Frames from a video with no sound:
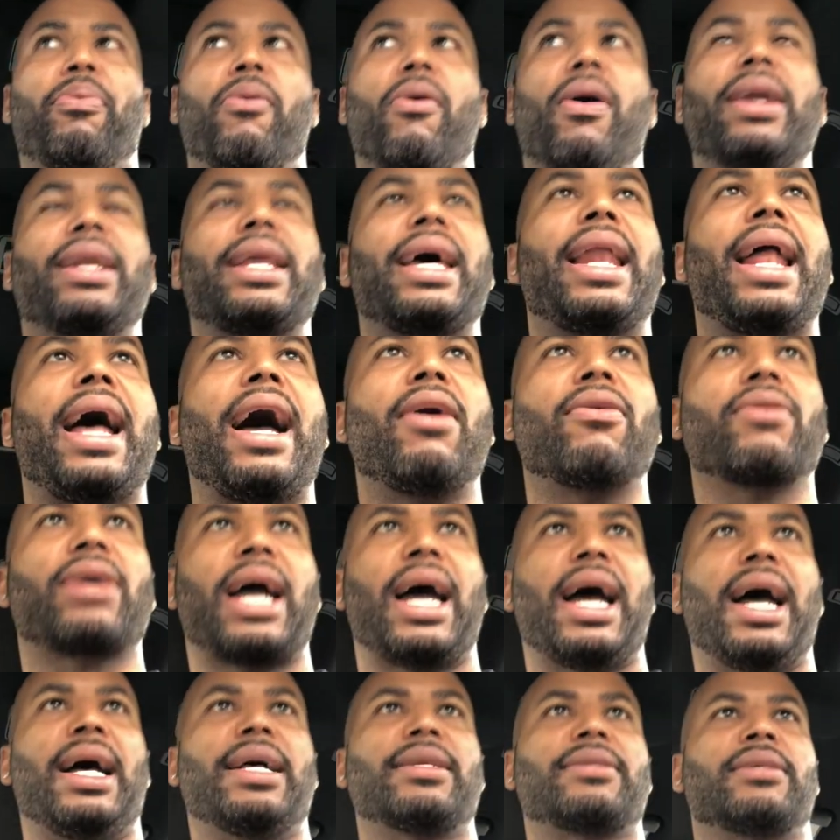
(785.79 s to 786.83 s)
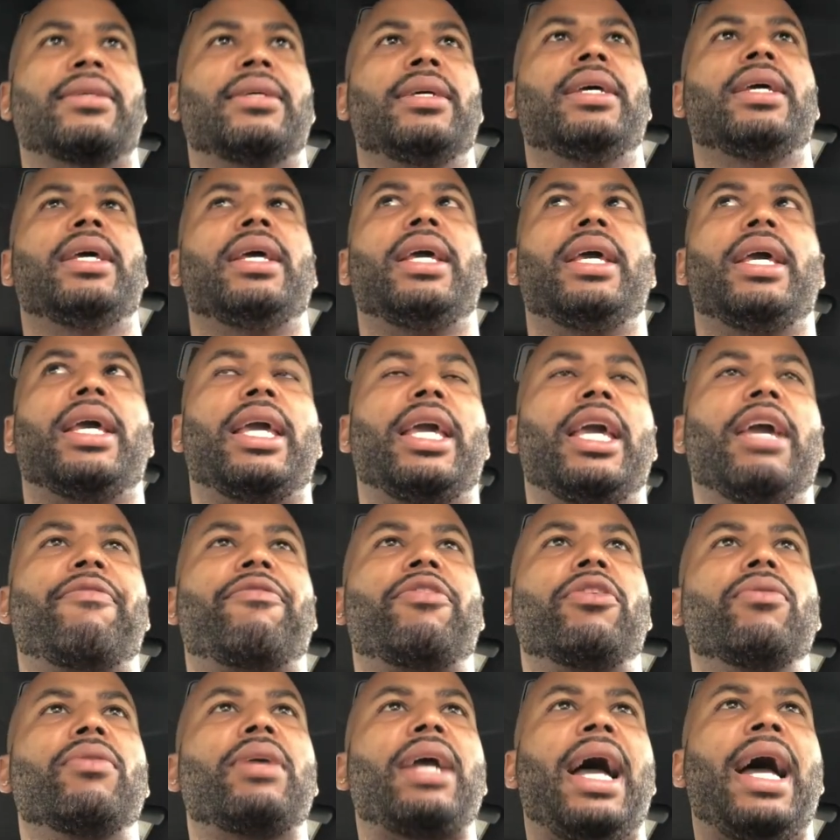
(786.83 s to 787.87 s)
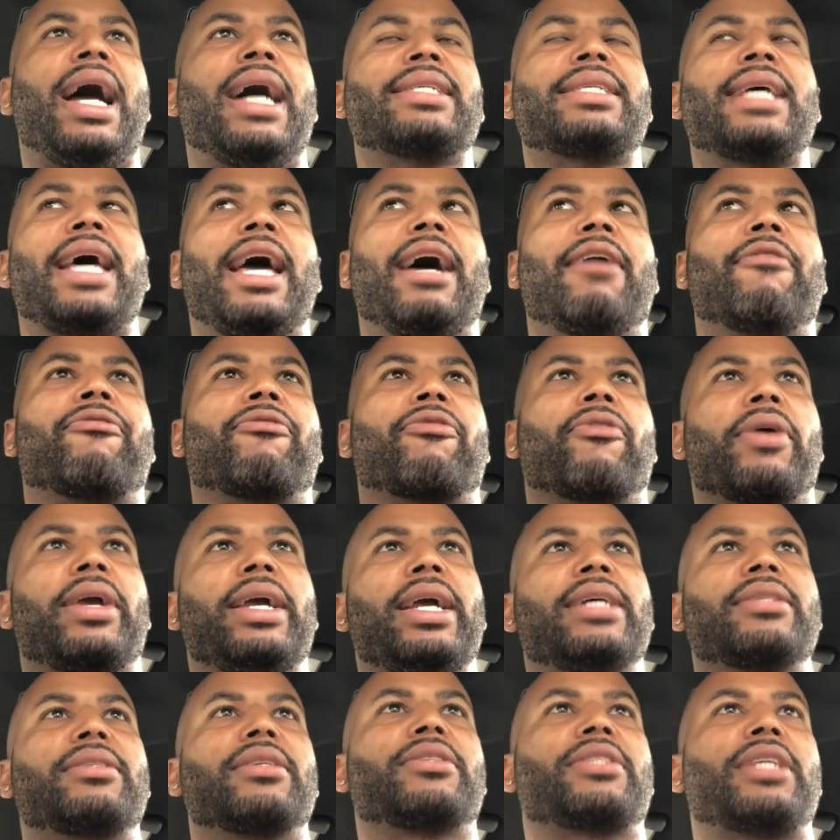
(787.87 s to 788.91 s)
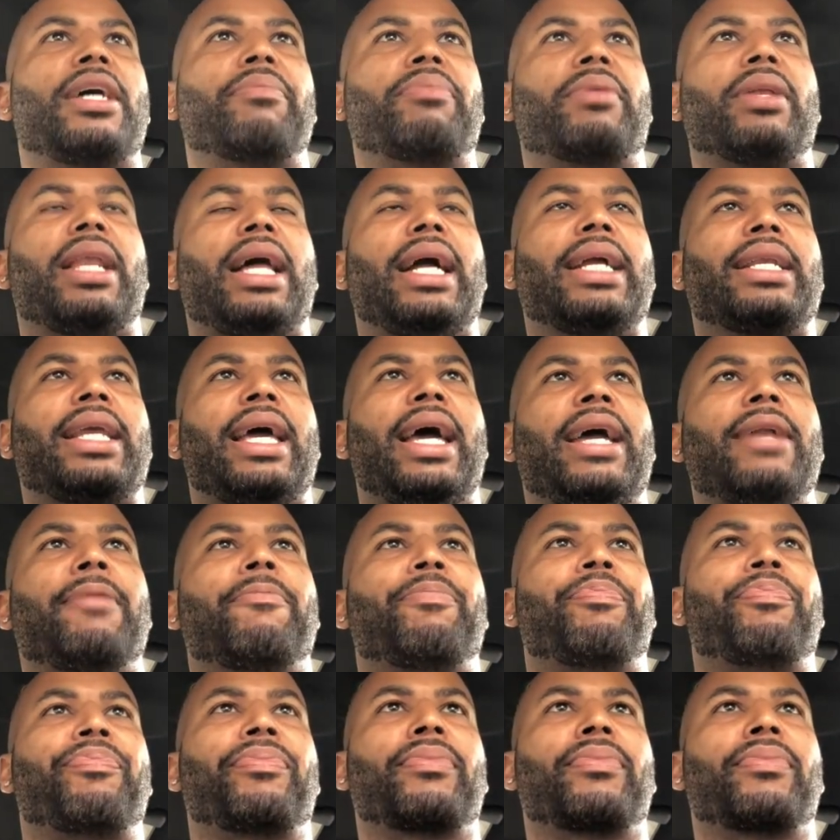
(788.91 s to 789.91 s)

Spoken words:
point that out, guys, if you guys have friends or something like that,